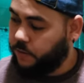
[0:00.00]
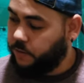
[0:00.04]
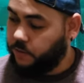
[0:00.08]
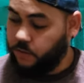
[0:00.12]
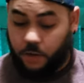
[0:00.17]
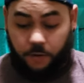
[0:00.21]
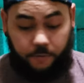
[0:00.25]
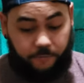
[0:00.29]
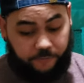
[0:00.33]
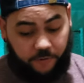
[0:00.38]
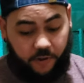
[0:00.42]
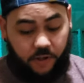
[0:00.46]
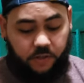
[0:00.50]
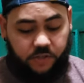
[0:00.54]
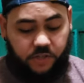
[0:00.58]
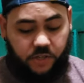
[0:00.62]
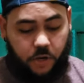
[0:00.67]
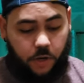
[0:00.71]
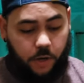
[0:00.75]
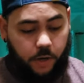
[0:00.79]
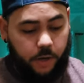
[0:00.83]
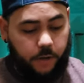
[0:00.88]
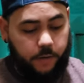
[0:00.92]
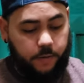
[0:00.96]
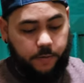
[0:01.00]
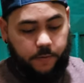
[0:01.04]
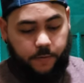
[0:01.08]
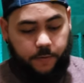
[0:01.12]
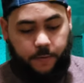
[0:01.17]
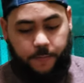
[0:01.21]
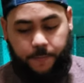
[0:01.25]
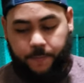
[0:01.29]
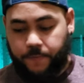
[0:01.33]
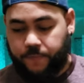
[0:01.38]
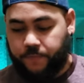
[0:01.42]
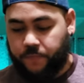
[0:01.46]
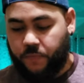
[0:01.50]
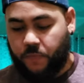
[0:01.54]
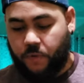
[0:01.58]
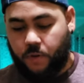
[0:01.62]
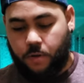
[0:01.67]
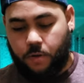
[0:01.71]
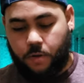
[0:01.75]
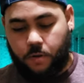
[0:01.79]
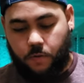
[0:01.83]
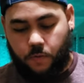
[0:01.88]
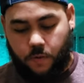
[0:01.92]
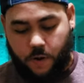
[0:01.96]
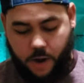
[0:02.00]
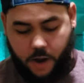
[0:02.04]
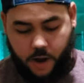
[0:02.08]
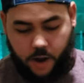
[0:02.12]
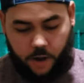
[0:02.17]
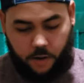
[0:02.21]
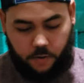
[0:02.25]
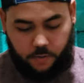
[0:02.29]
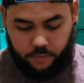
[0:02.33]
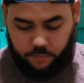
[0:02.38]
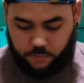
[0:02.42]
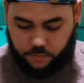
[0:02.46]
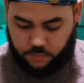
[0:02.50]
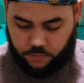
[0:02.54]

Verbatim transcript: so feels good Wow.